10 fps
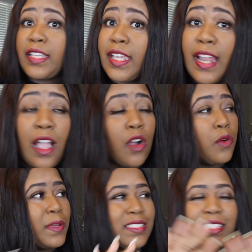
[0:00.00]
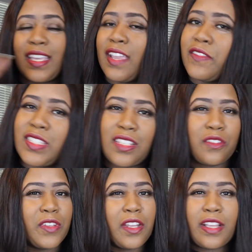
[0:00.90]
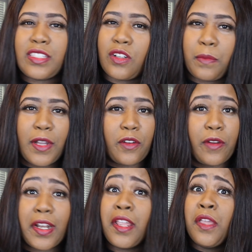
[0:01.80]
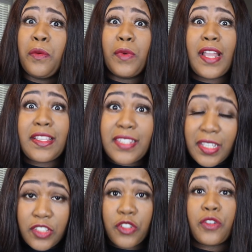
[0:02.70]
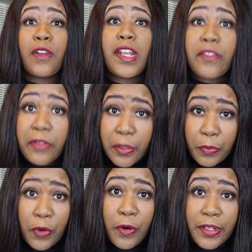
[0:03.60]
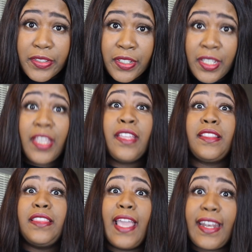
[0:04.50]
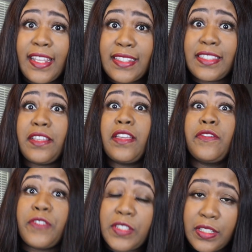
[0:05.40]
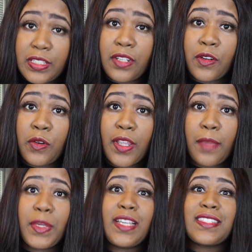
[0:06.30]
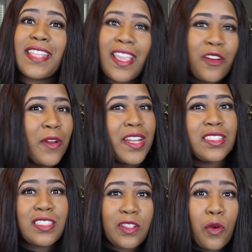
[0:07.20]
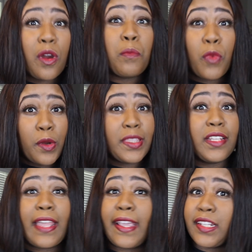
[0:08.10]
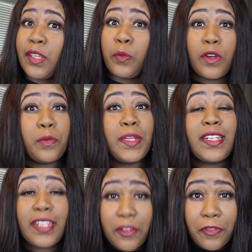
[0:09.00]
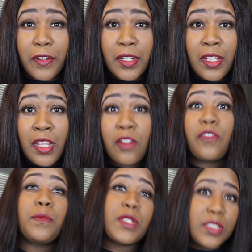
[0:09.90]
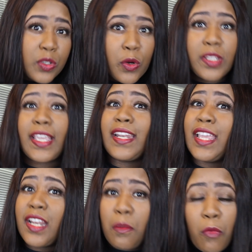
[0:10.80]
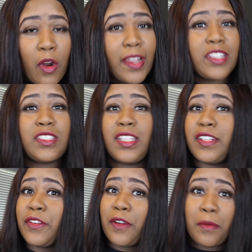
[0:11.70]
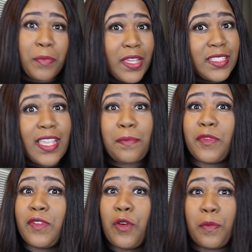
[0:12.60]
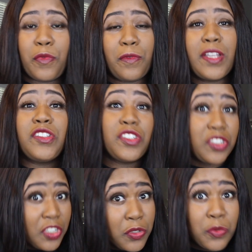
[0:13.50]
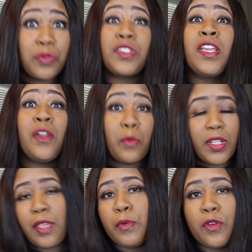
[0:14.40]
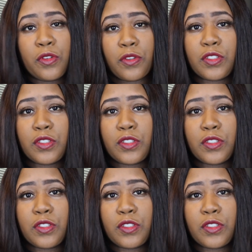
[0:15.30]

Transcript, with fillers: again, I always say, every single video I talk about credit. When I say get your credit report, that is the emphasis here, okay? Because that credit score more than likely will be different from the score that any mortgage lender or big type of corporation use when they pull your